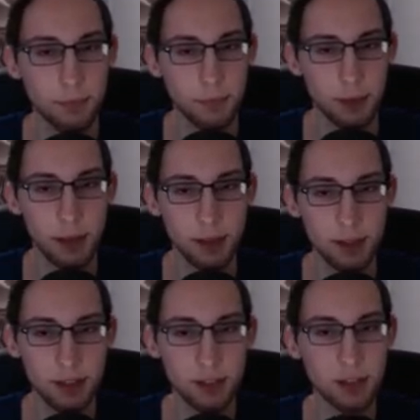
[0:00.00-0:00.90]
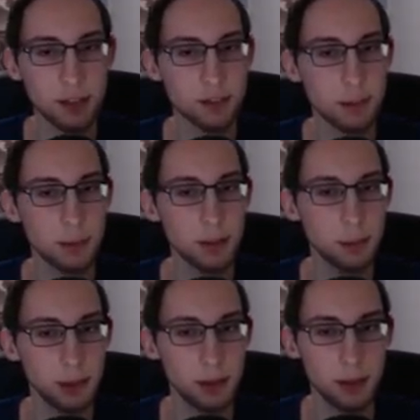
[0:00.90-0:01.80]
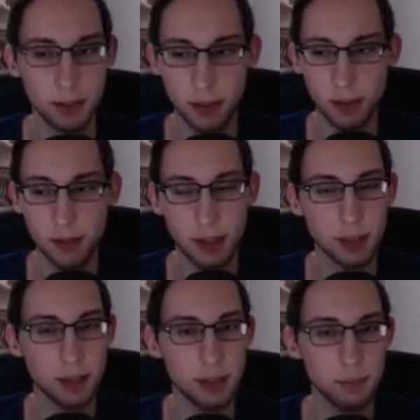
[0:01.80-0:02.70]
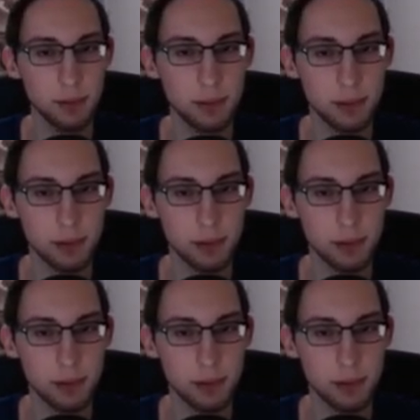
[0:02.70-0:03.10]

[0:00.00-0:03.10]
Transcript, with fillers: Yeah, chat is English German as well. Ex exactly, Emphys.